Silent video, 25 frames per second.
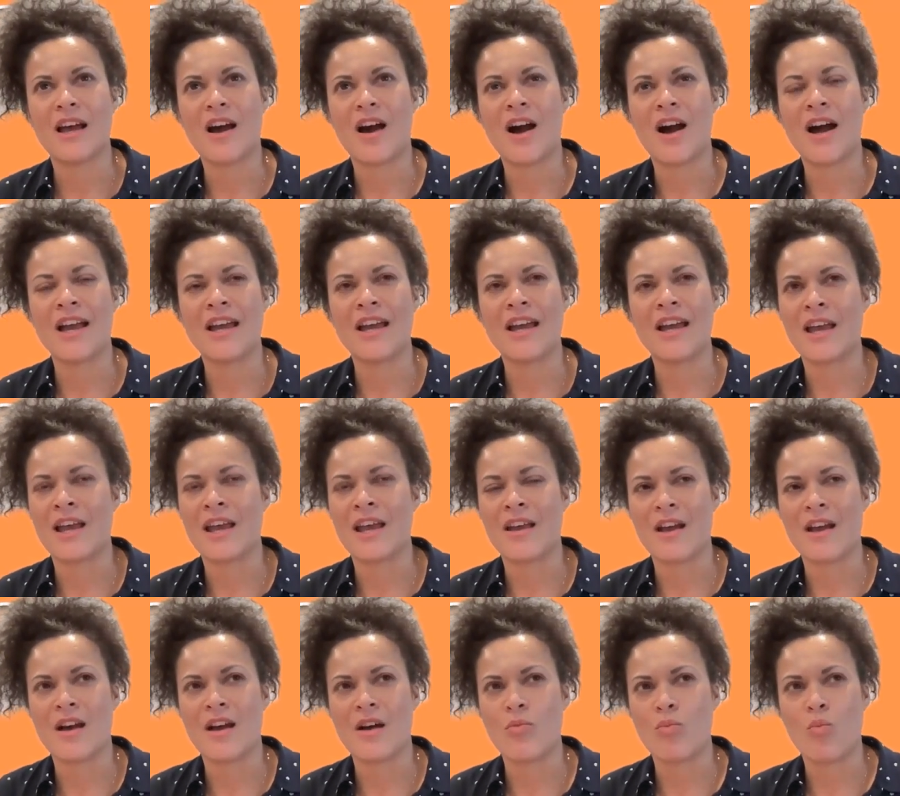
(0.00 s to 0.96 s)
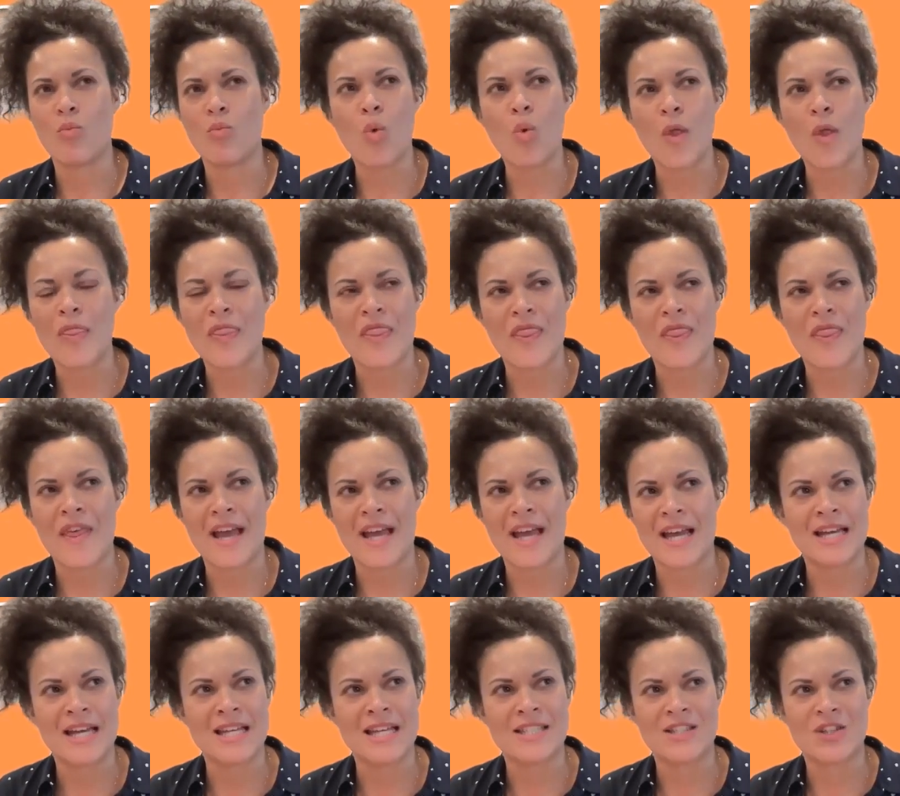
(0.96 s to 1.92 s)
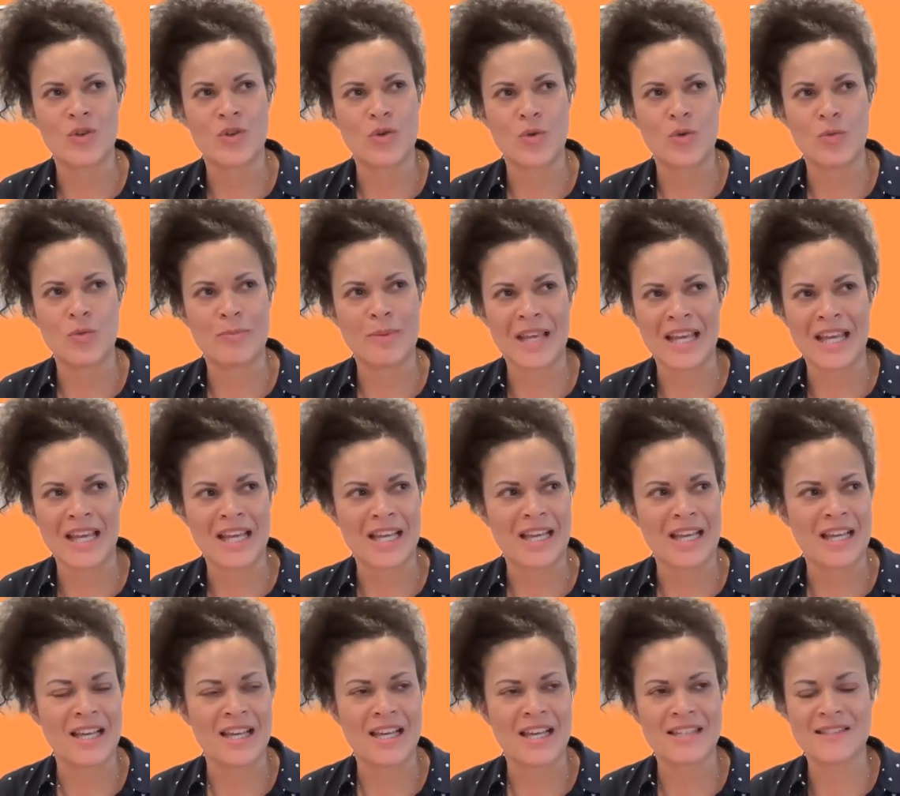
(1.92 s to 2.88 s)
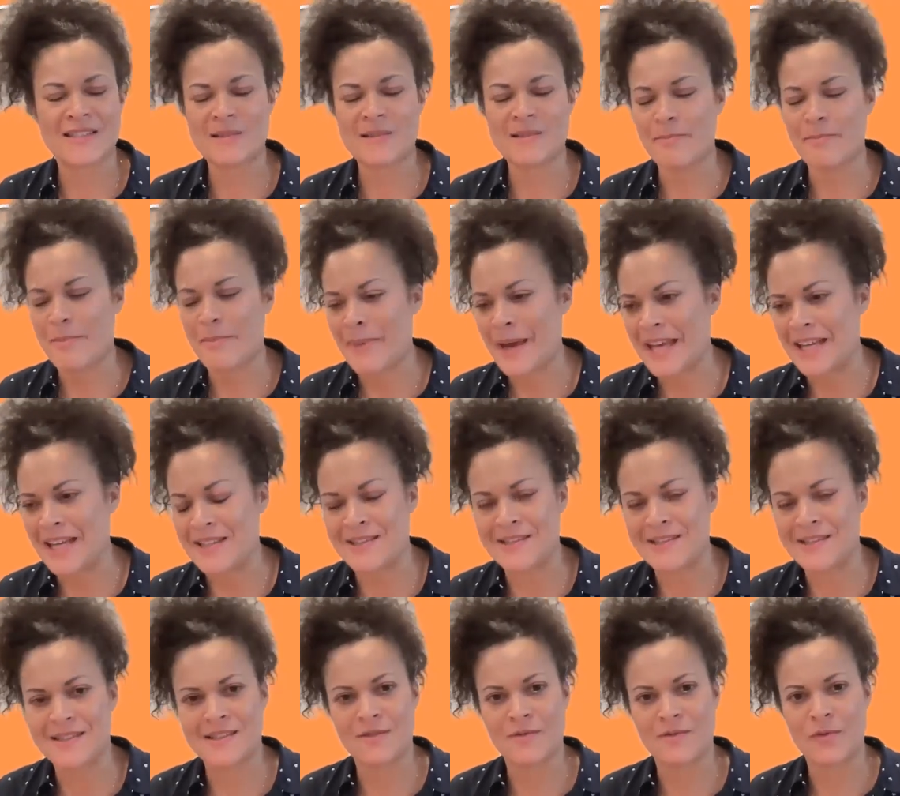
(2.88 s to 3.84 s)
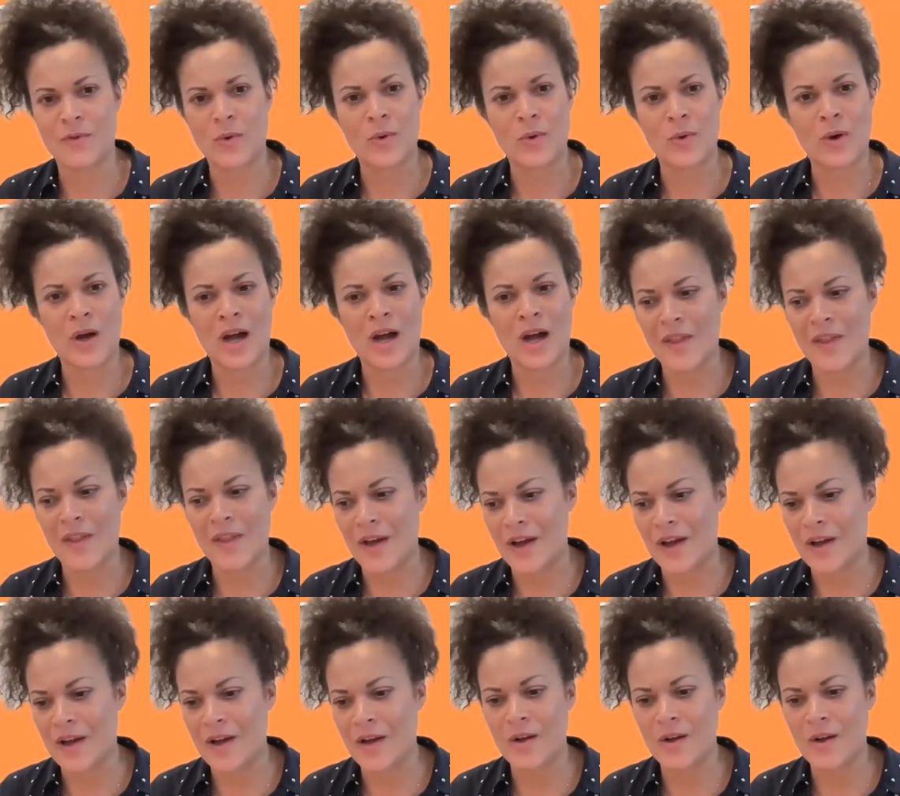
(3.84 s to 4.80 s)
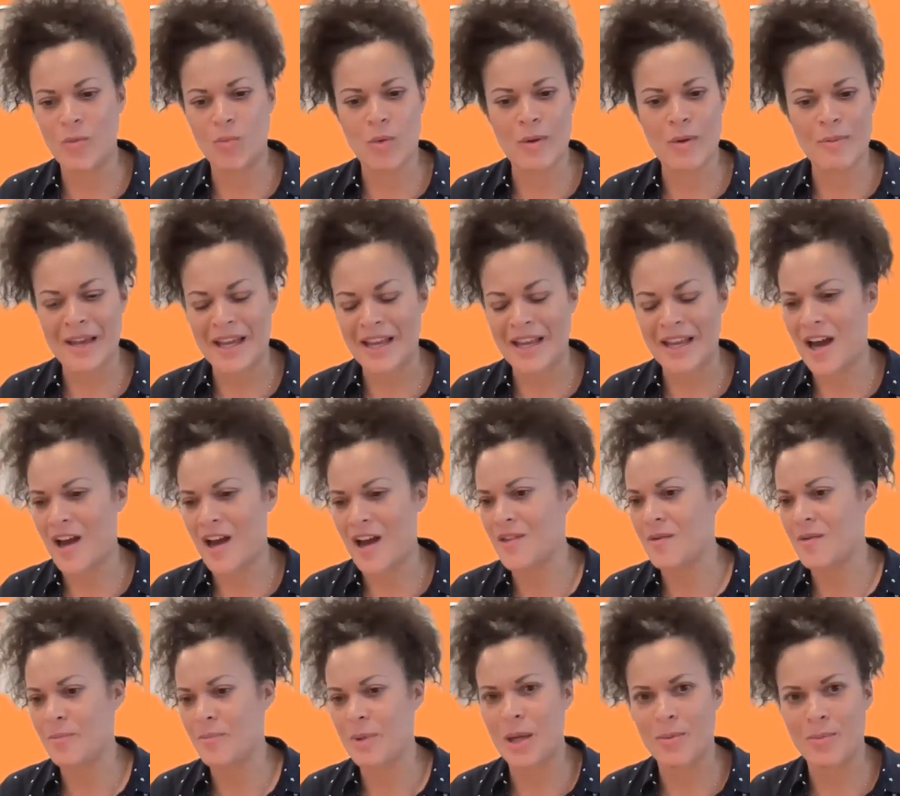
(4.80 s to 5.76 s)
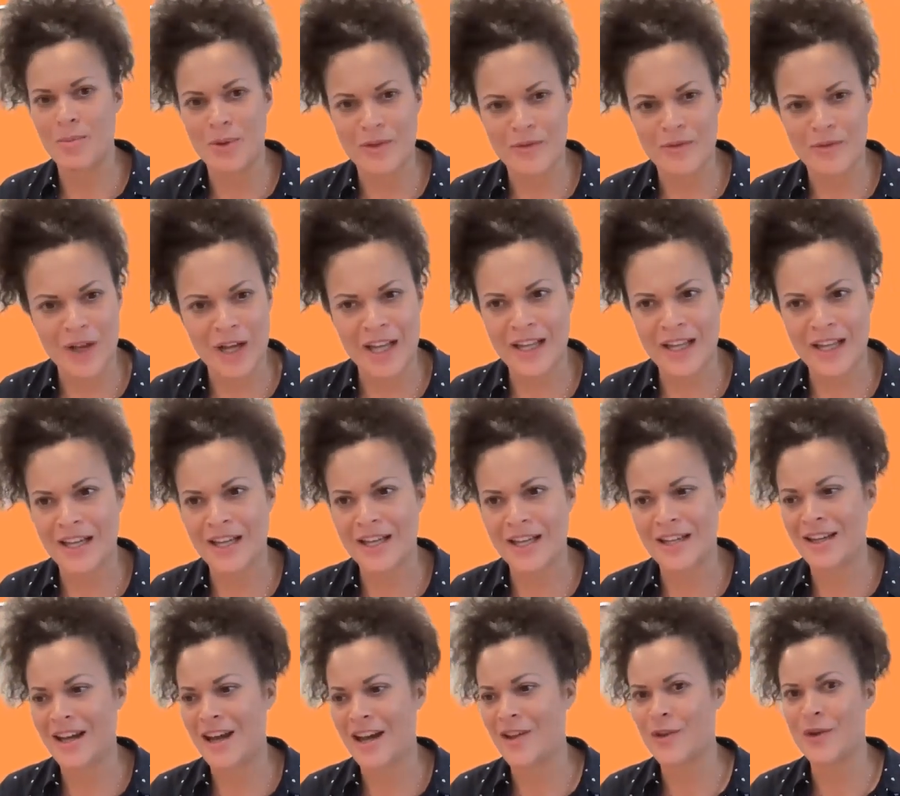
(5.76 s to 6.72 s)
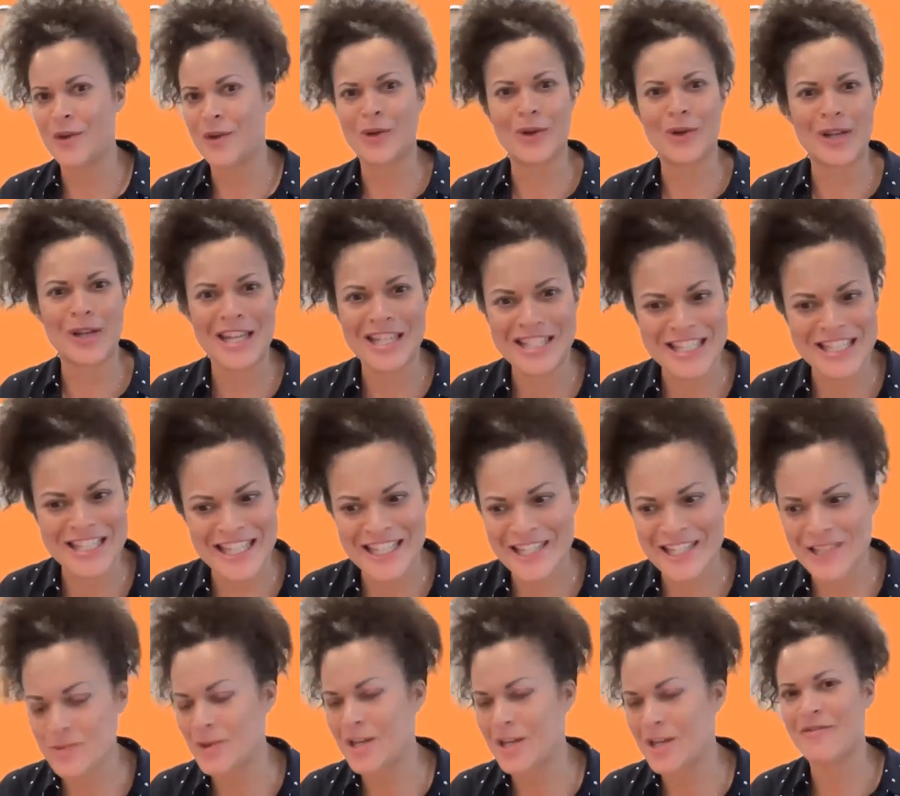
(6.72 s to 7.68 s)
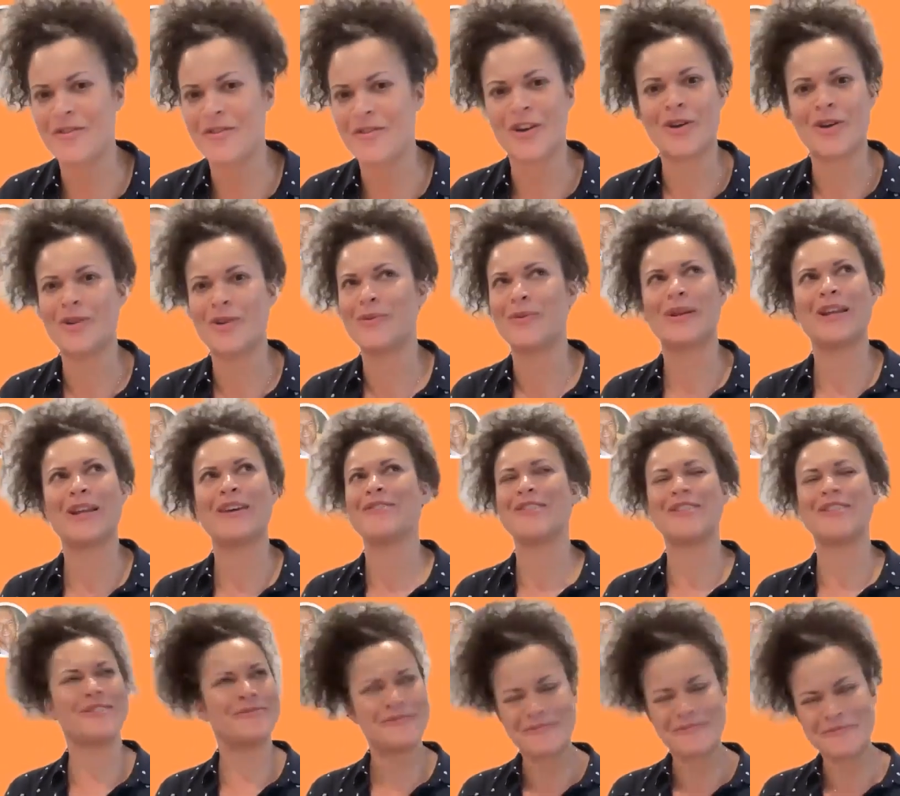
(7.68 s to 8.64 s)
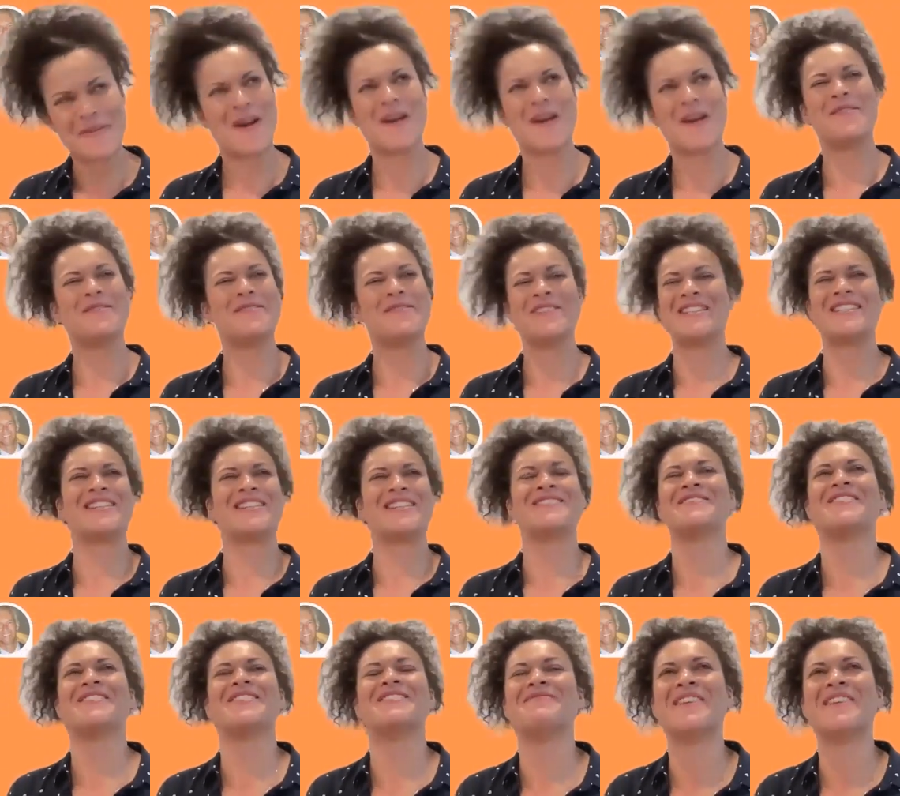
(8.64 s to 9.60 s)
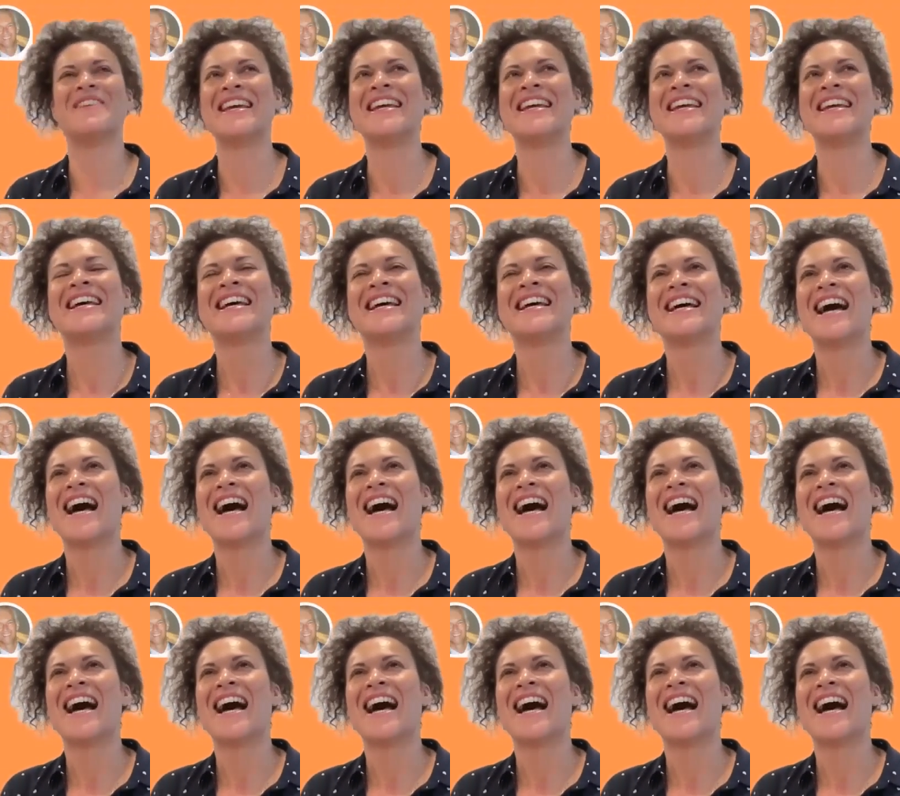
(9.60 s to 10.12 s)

I want there to be space for other women, other people of colour, other non-engineers, whatever minority you want to be,